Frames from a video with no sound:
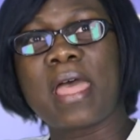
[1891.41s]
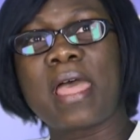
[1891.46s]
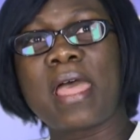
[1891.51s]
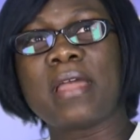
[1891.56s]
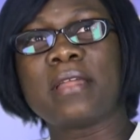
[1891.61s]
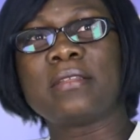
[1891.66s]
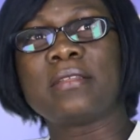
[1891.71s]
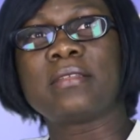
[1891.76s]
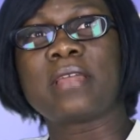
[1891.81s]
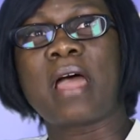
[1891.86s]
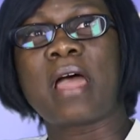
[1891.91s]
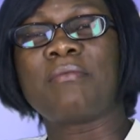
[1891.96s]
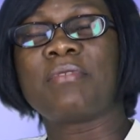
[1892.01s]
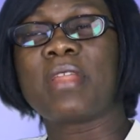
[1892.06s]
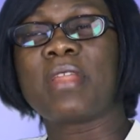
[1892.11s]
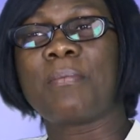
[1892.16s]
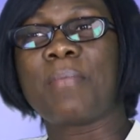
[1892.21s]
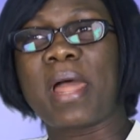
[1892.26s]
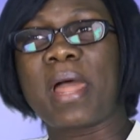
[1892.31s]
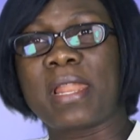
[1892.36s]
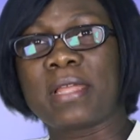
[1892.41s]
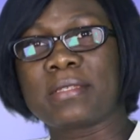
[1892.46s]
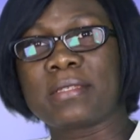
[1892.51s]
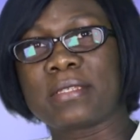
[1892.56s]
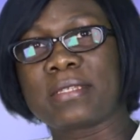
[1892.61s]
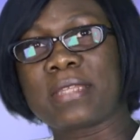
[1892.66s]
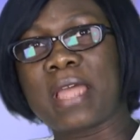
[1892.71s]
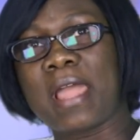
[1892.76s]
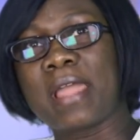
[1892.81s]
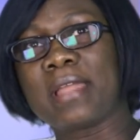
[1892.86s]
And having a
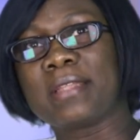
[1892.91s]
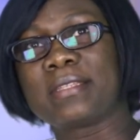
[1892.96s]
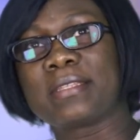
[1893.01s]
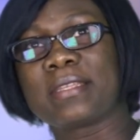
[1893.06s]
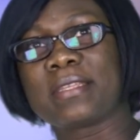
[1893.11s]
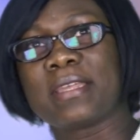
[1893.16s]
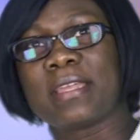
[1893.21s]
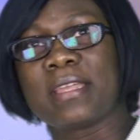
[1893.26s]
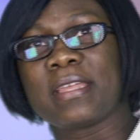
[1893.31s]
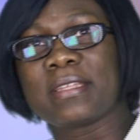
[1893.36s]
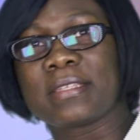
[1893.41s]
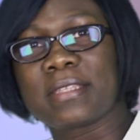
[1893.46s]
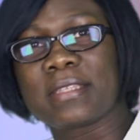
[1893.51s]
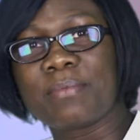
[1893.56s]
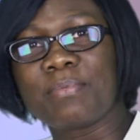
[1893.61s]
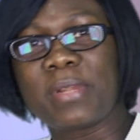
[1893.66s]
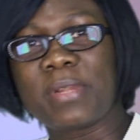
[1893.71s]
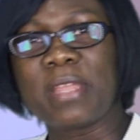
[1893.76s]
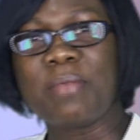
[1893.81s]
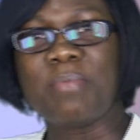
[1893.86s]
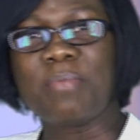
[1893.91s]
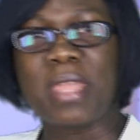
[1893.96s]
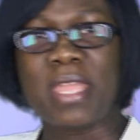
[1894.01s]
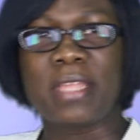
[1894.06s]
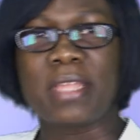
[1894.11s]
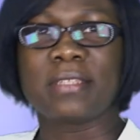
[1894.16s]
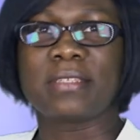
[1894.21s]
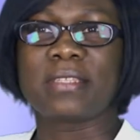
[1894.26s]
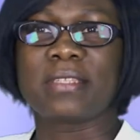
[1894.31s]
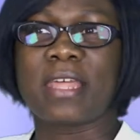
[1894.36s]
balanced diet simply
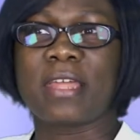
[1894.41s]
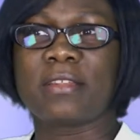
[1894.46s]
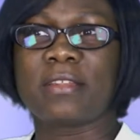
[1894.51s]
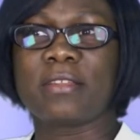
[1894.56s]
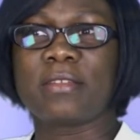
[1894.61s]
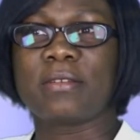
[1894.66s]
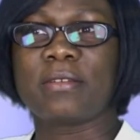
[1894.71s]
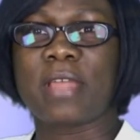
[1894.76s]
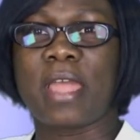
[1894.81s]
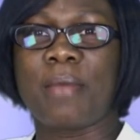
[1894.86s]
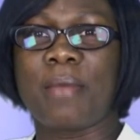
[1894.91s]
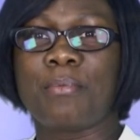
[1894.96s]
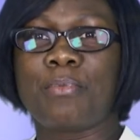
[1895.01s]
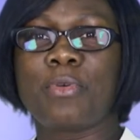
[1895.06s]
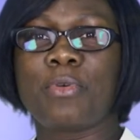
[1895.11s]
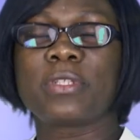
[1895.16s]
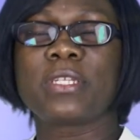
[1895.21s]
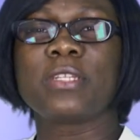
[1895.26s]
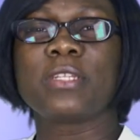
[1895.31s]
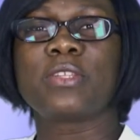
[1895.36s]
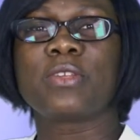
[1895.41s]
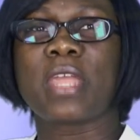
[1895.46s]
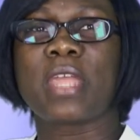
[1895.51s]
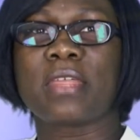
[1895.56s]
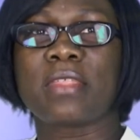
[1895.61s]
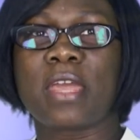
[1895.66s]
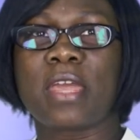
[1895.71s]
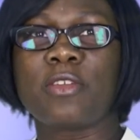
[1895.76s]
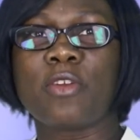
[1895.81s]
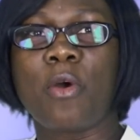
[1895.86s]
means that putting
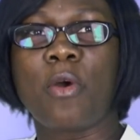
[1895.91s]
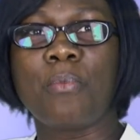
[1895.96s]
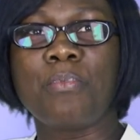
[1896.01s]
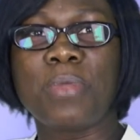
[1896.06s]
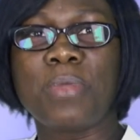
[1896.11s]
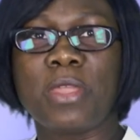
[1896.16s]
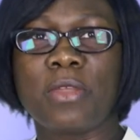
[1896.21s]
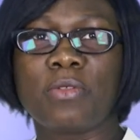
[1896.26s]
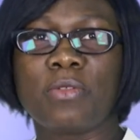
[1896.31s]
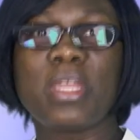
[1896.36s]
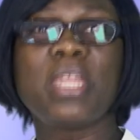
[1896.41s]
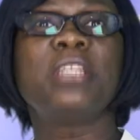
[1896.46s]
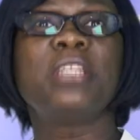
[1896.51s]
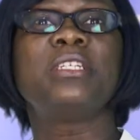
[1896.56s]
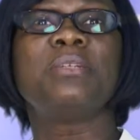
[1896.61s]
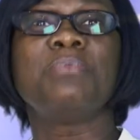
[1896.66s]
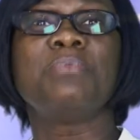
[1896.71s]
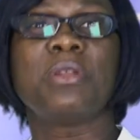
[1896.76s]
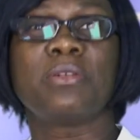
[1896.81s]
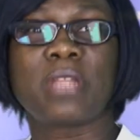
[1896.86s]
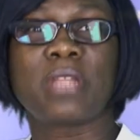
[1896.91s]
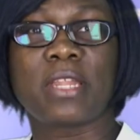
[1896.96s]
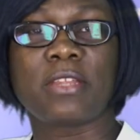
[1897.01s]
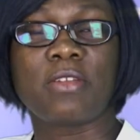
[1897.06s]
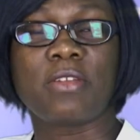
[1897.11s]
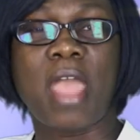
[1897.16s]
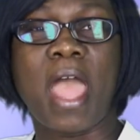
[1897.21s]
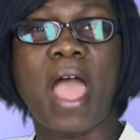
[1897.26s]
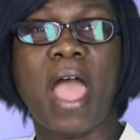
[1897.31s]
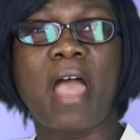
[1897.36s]
together your meal, each meal that
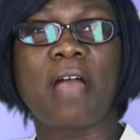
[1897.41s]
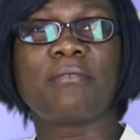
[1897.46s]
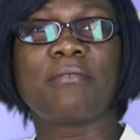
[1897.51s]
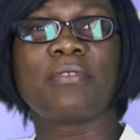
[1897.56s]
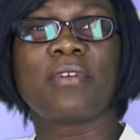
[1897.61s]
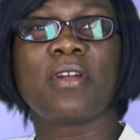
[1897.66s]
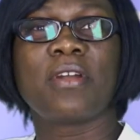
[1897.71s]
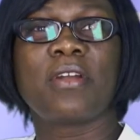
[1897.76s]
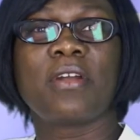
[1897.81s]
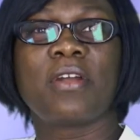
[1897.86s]
you have,